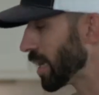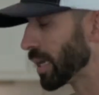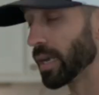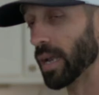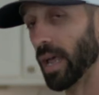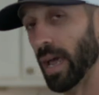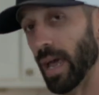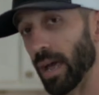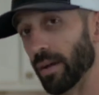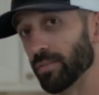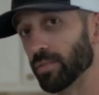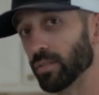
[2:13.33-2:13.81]
can
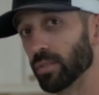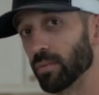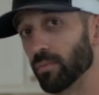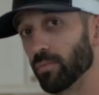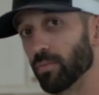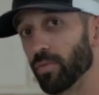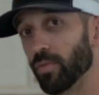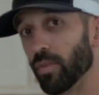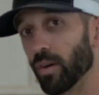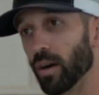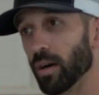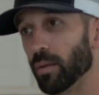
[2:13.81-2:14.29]
have some
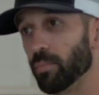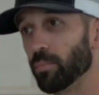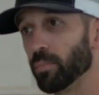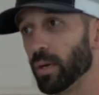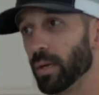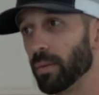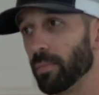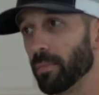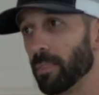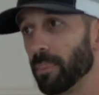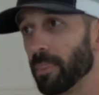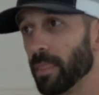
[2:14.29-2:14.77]
fun,
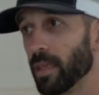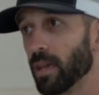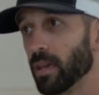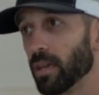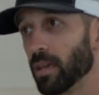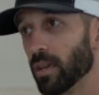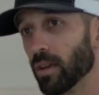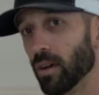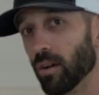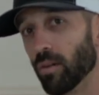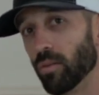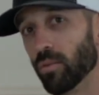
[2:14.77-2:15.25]
but
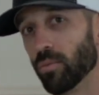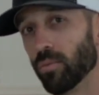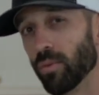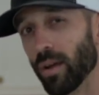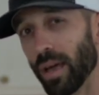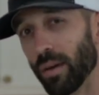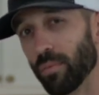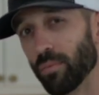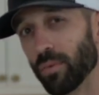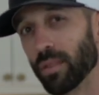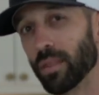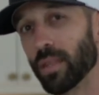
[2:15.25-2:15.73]

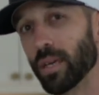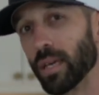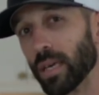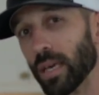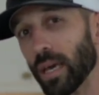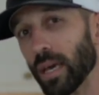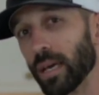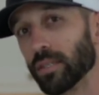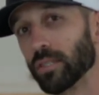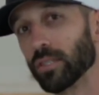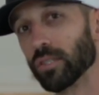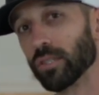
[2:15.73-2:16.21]
right when the
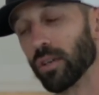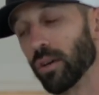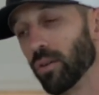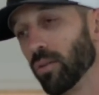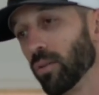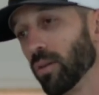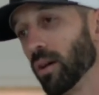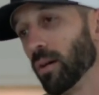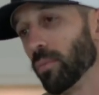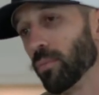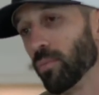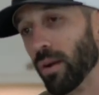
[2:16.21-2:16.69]
guests
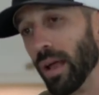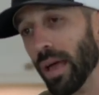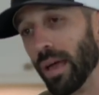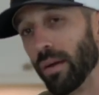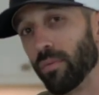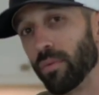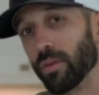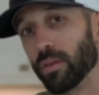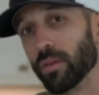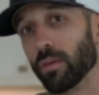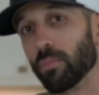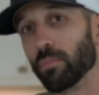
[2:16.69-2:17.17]
show up,
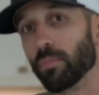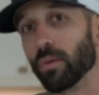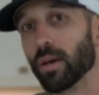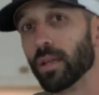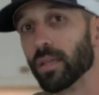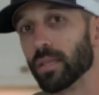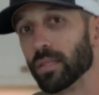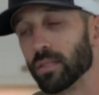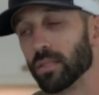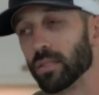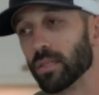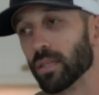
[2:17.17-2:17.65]
right when your
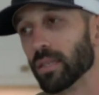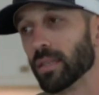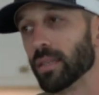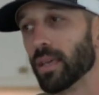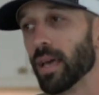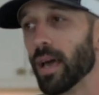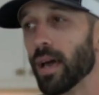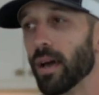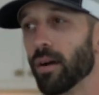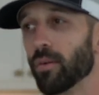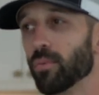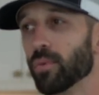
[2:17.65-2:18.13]
buddies sit
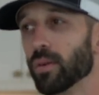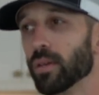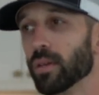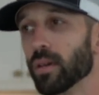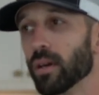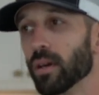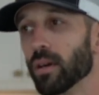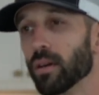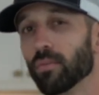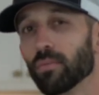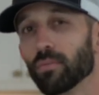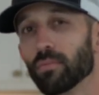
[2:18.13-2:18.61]
down, we
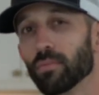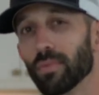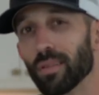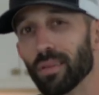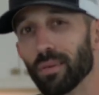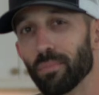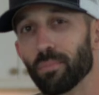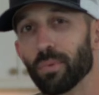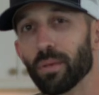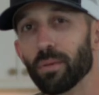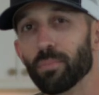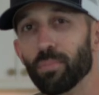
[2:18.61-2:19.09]

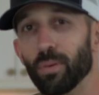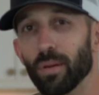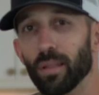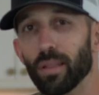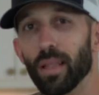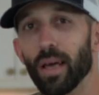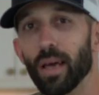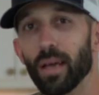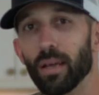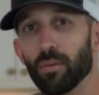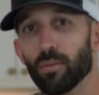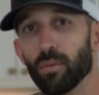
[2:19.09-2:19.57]
be
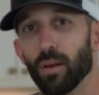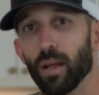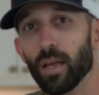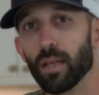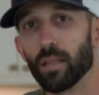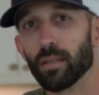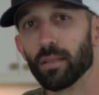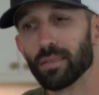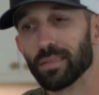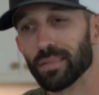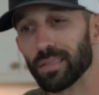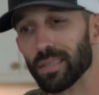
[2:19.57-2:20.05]
polite,
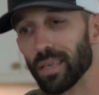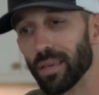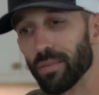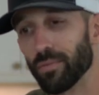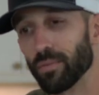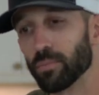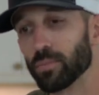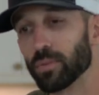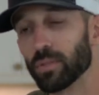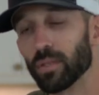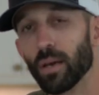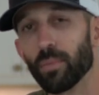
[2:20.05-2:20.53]
right? Let's give
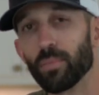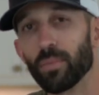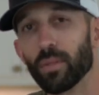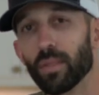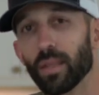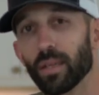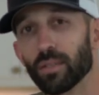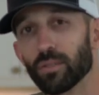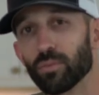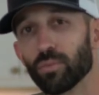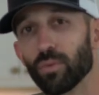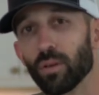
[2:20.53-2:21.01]
them something
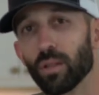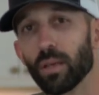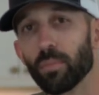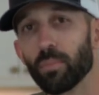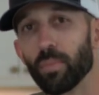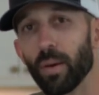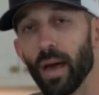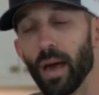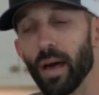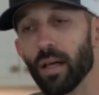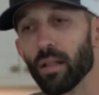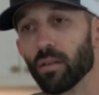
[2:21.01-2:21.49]
that's
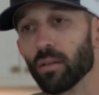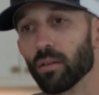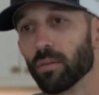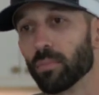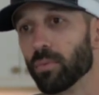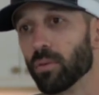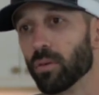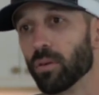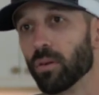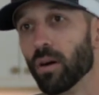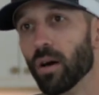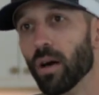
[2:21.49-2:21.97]
really
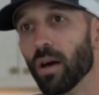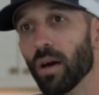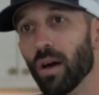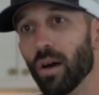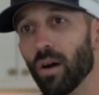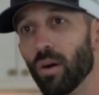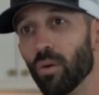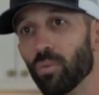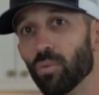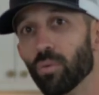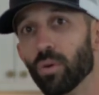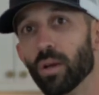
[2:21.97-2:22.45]
palatable,
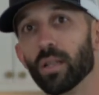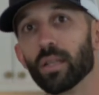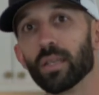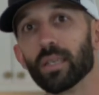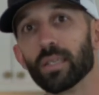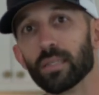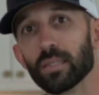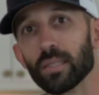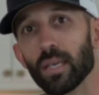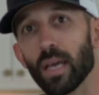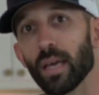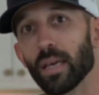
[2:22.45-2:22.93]

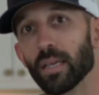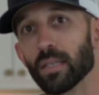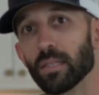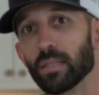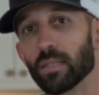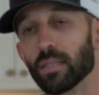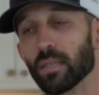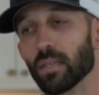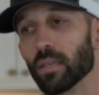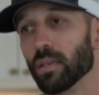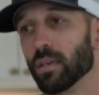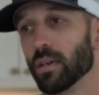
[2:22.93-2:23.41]
really
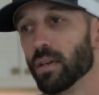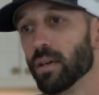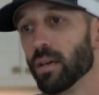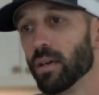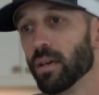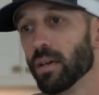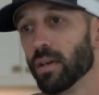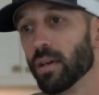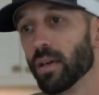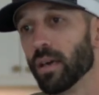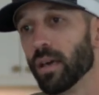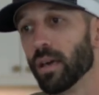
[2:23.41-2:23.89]
tasty,
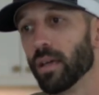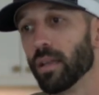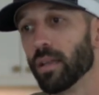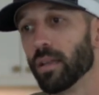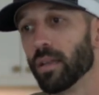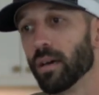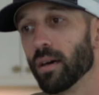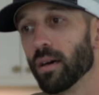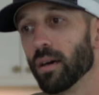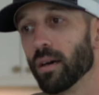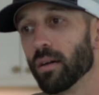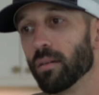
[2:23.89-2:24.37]
and
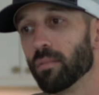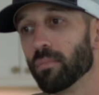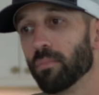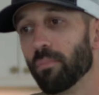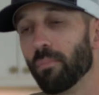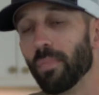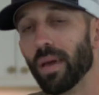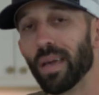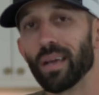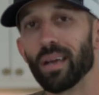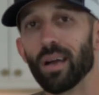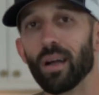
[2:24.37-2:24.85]

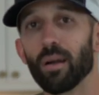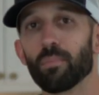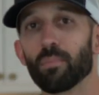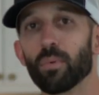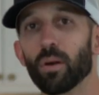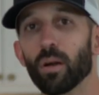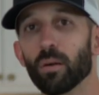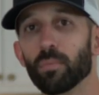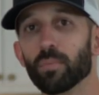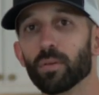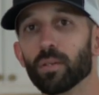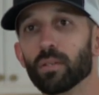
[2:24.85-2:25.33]
make our
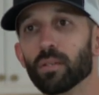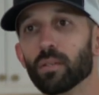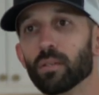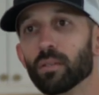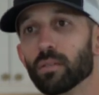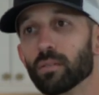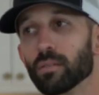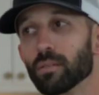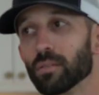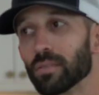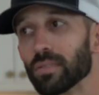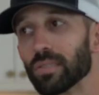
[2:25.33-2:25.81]

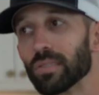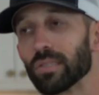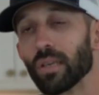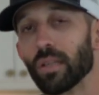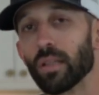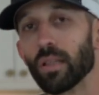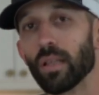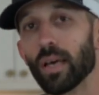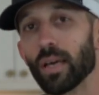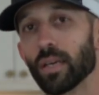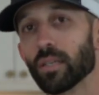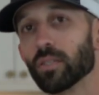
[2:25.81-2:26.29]
bourbon
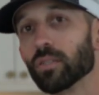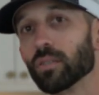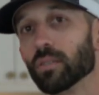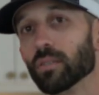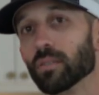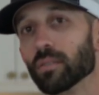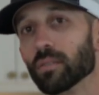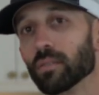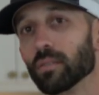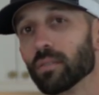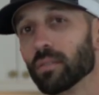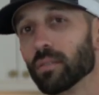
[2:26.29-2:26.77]

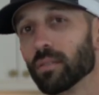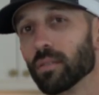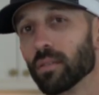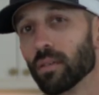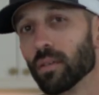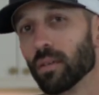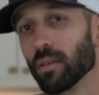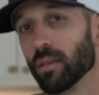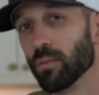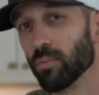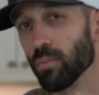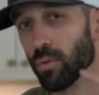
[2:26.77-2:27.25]
selections
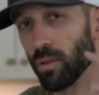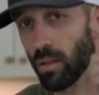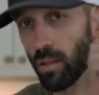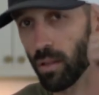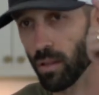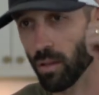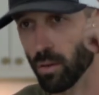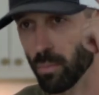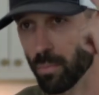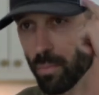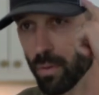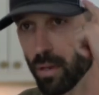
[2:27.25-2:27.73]
with a
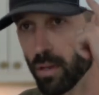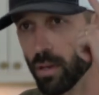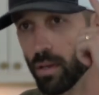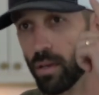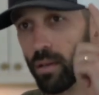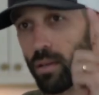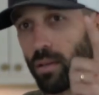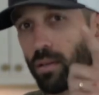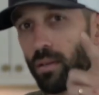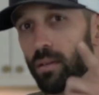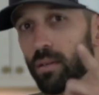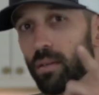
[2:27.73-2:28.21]
little bit
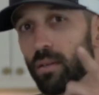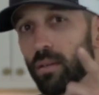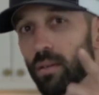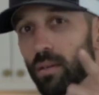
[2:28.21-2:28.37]
of